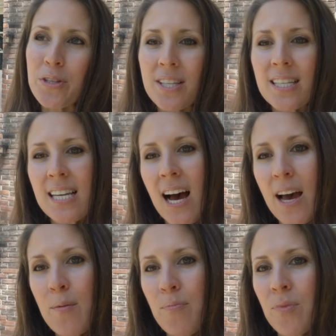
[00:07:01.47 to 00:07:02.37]
most of the
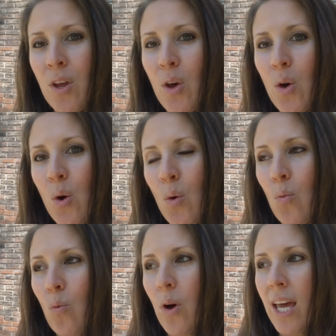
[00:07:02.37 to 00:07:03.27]
time
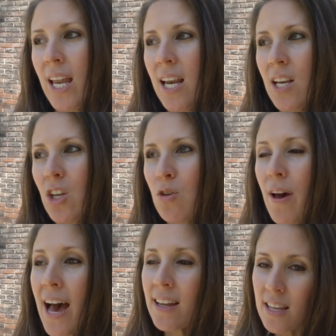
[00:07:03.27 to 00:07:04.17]
when
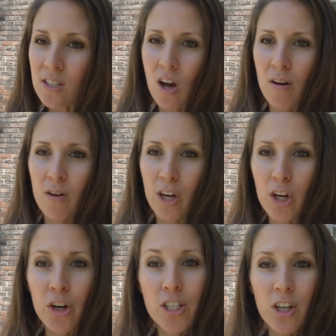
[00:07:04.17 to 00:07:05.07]
you've had these
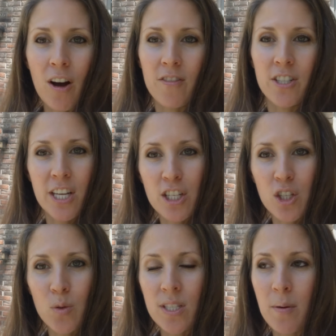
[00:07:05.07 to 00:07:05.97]
encouraging
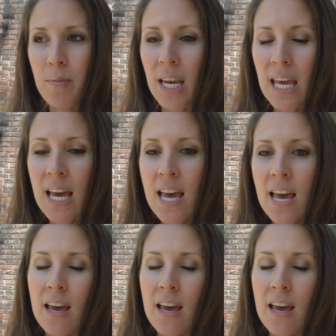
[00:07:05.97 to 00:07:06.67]
conversations with somebody,